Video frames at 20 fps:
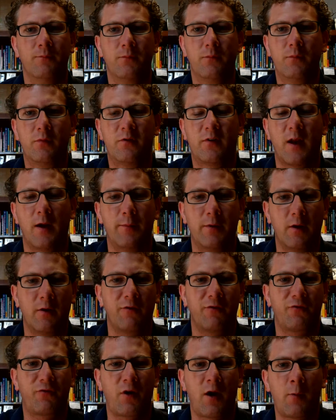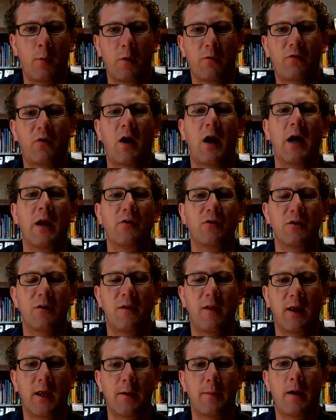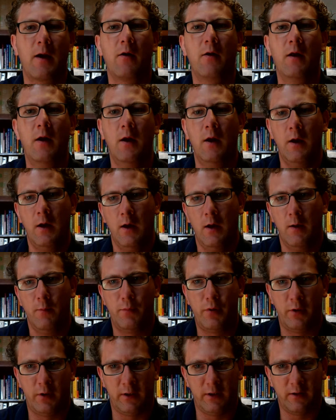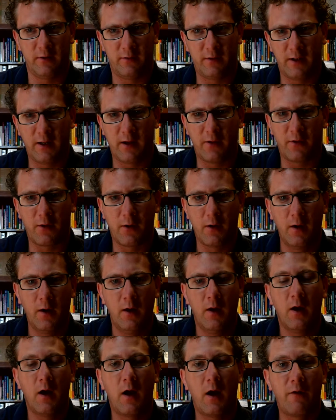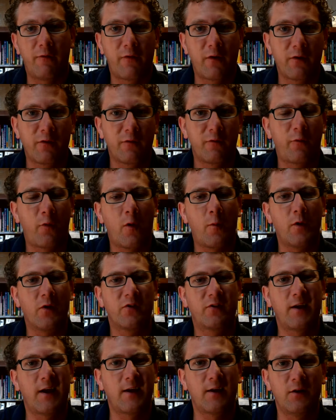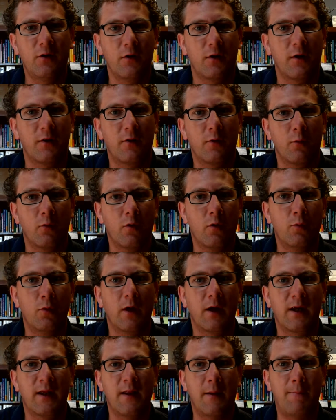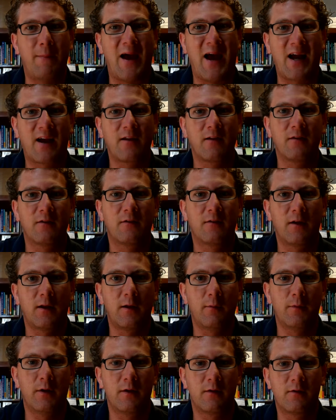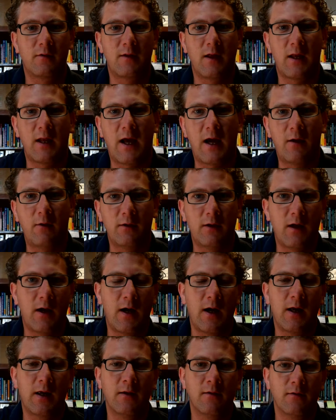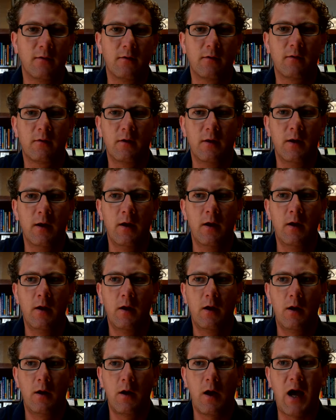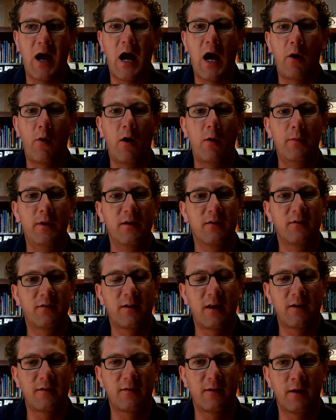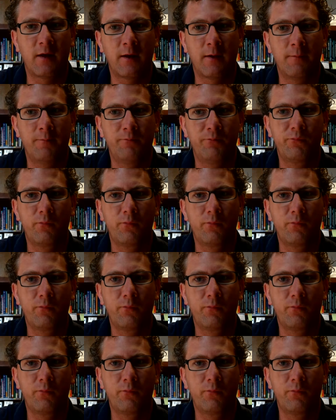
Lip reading: set up a little framework for how you should think about pulling this together. First and foremost, take a look at the rubric in the back of the syllabus that outlines how I'll be assessing